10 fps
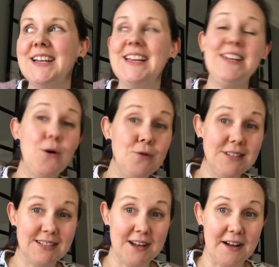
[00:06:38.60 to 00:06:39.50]
in
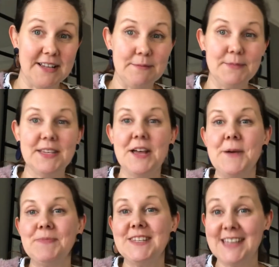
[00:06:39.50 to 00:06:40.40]
olden times,
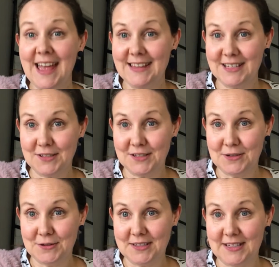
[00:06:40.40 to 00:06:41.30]
to get the
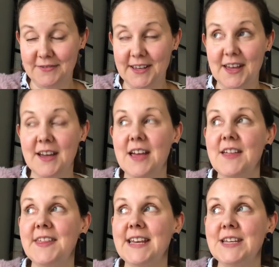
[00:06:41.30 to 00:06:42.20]
secure certificate,
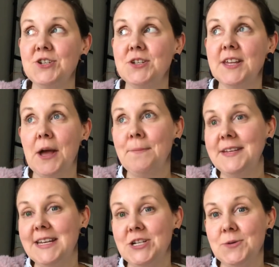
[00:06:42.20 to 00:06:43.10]
the
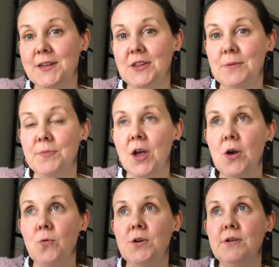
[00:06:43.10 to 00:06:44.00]
company issuing them
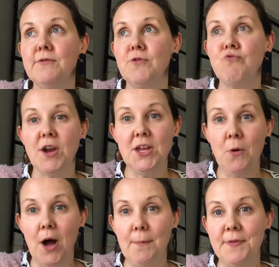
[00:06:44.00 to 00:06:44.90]
would have rung you
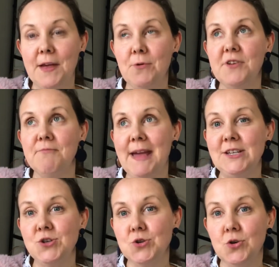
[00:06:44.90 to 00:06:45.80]
up. They would have
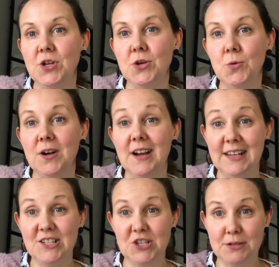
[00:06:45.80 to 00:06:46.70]
made sure you were a
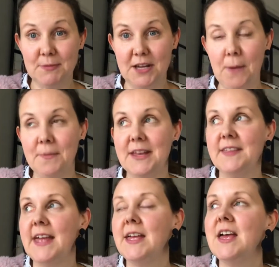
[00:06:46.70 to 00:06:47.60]
legitimate company.
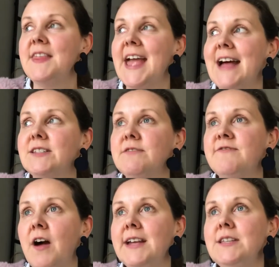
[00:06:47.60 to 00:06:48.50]
They had to
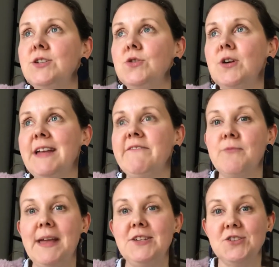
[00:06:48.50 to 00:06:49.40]
find your
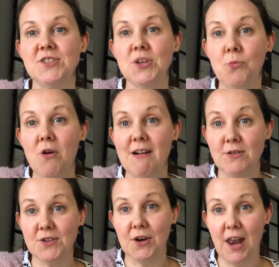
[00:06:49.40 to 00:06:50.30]
information somewhere
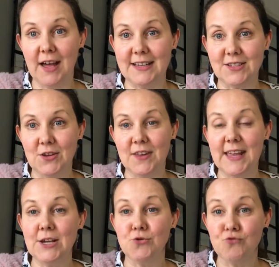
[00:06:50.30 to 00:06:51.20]
else online so that they
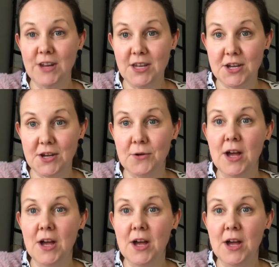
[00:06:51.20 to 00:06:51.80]
could ring you